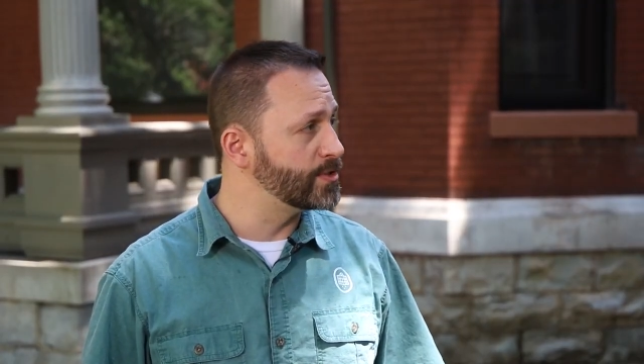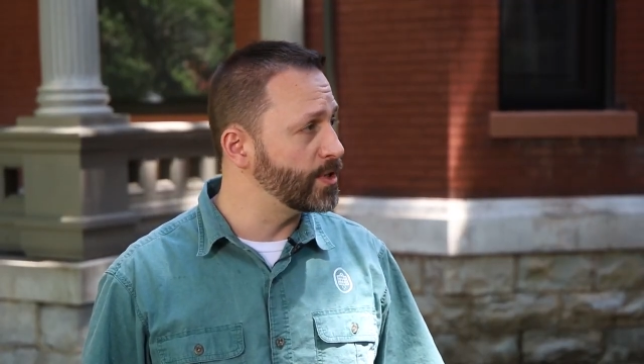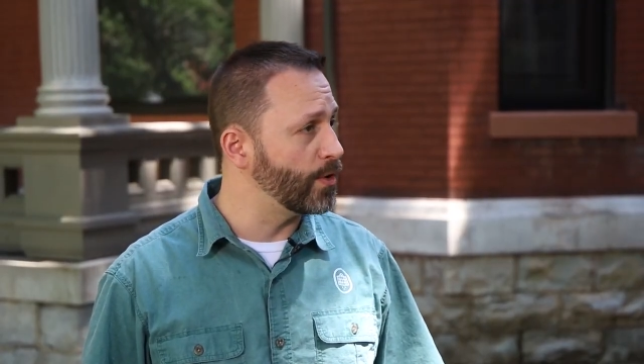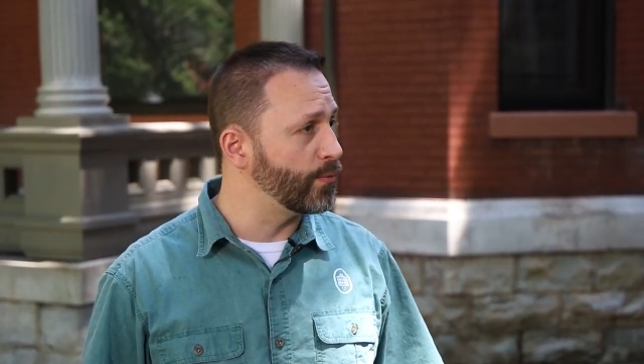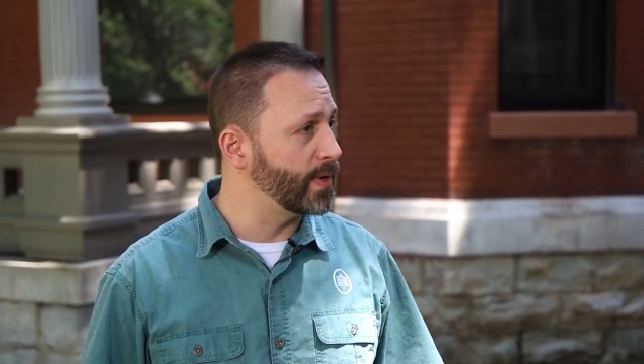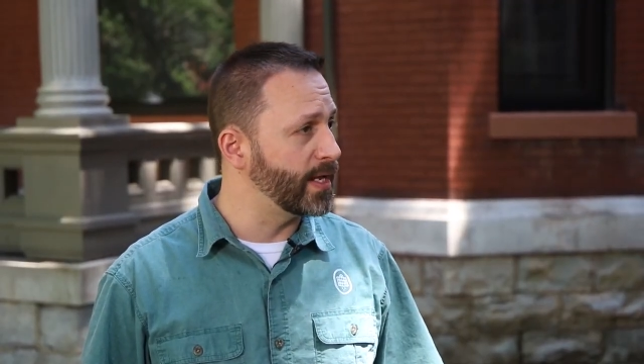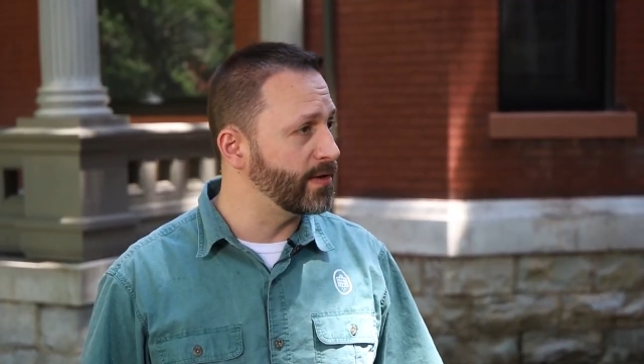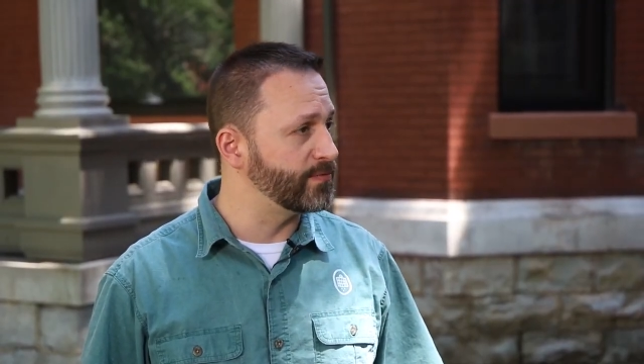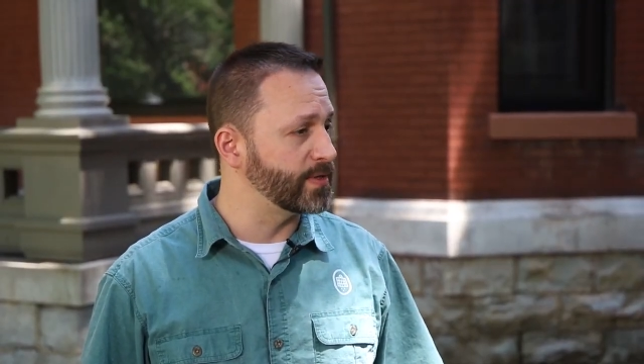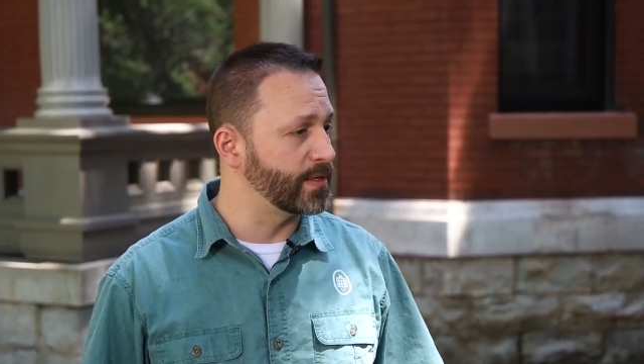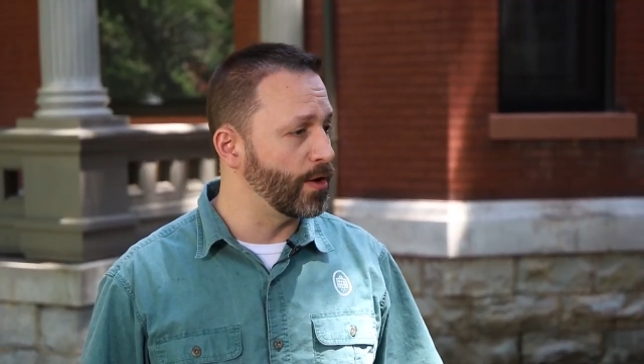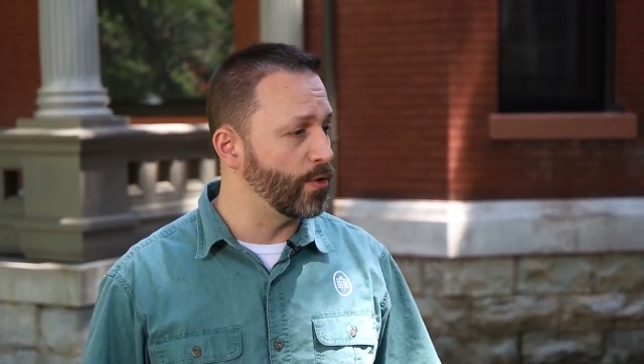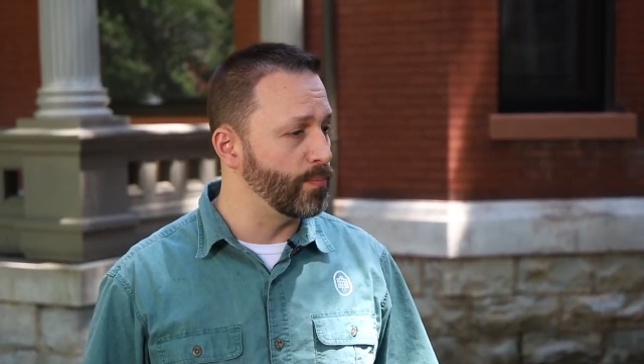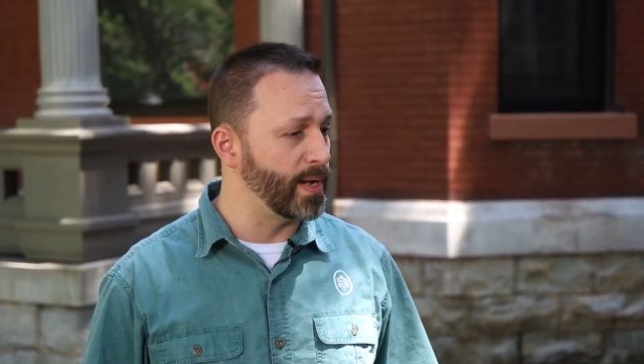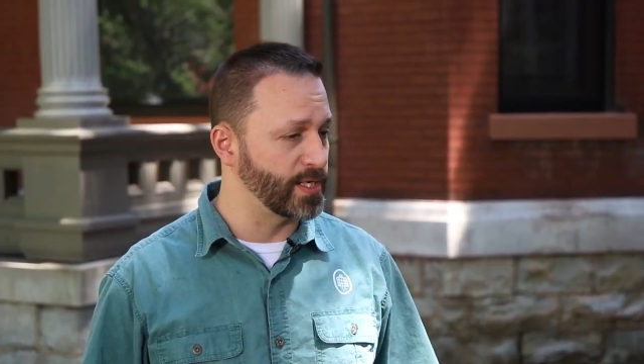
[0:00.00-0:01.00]
So we have to
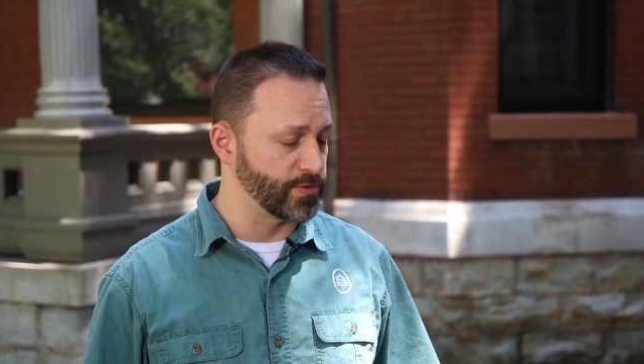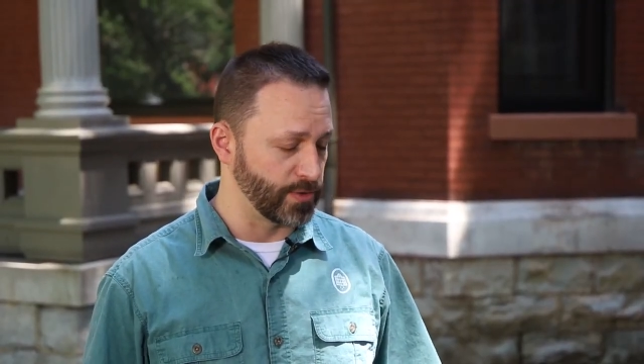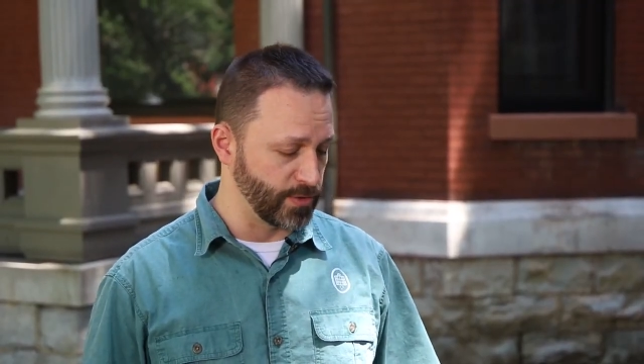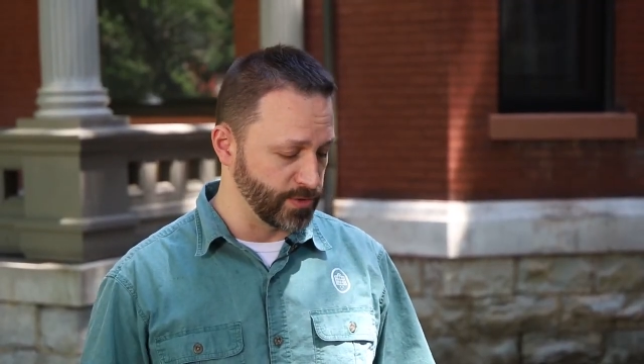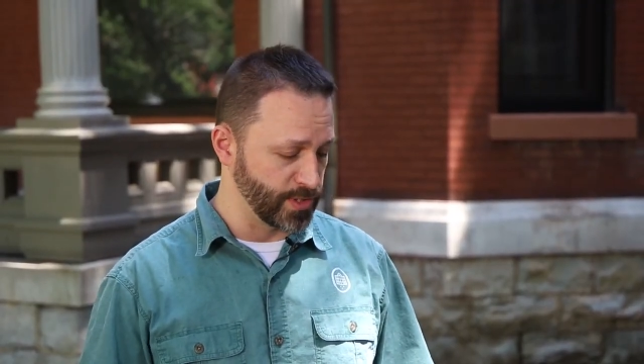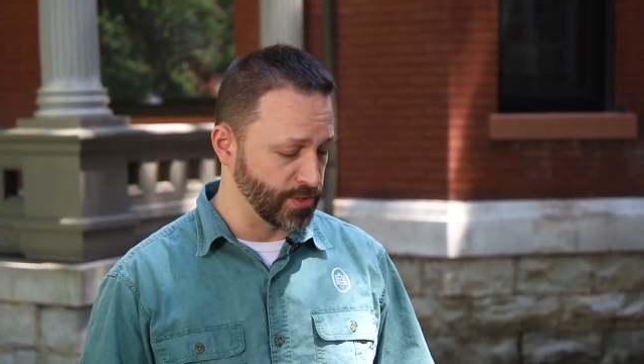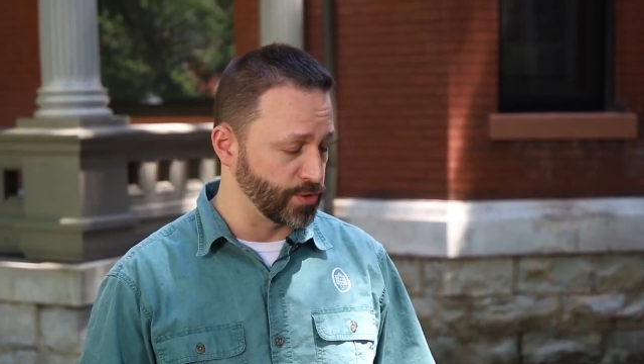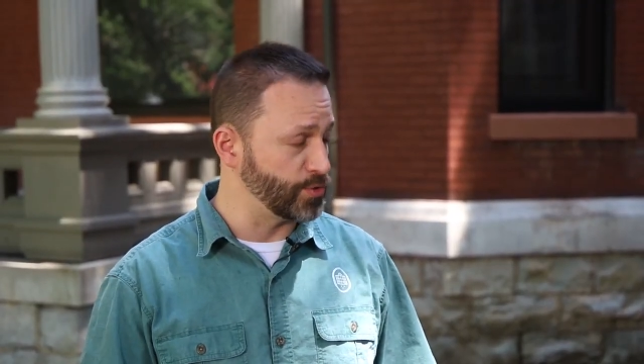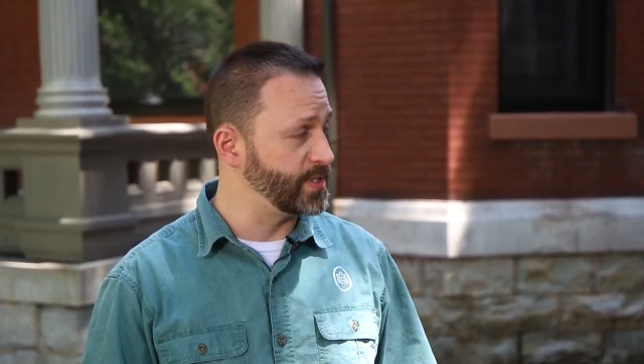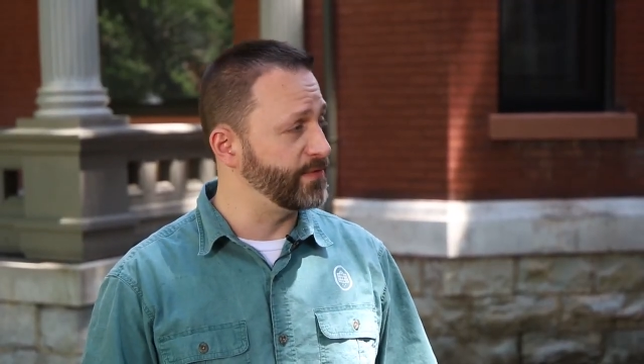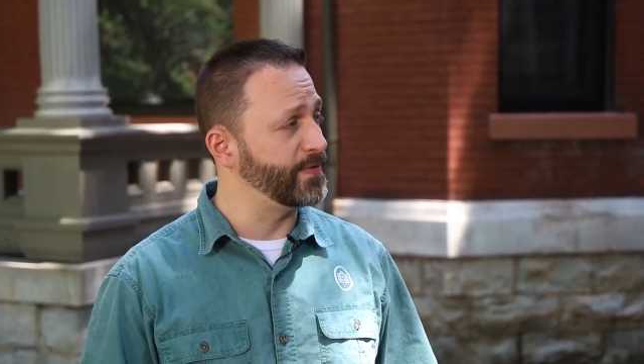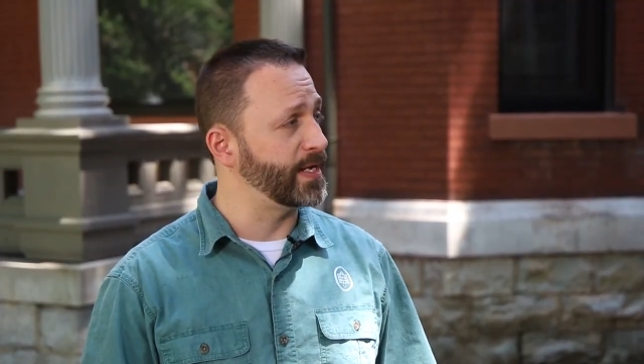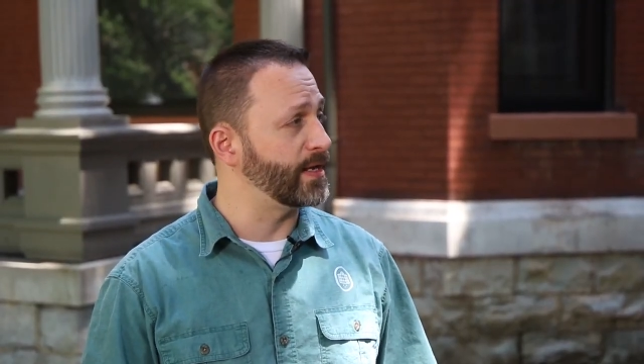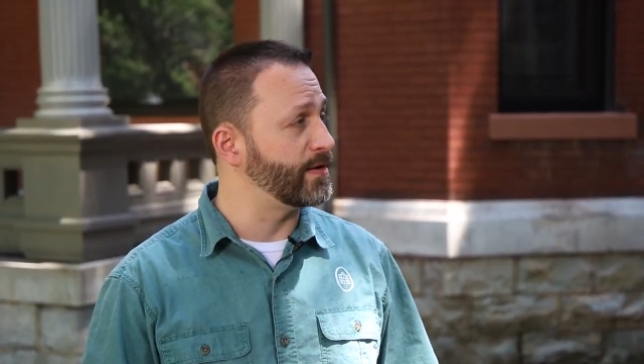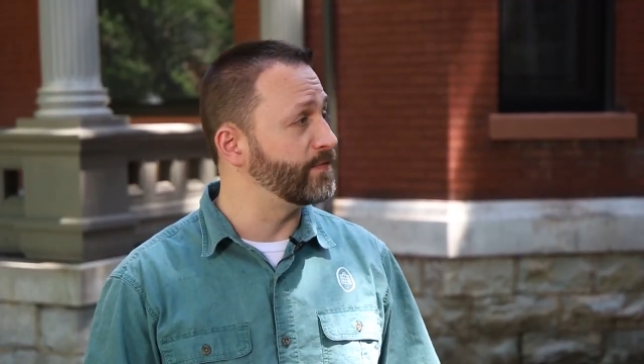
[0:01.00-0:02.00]
go make sure there's a
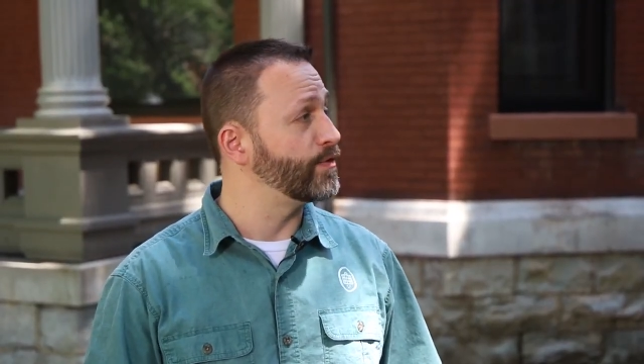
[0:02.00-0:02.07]
certificate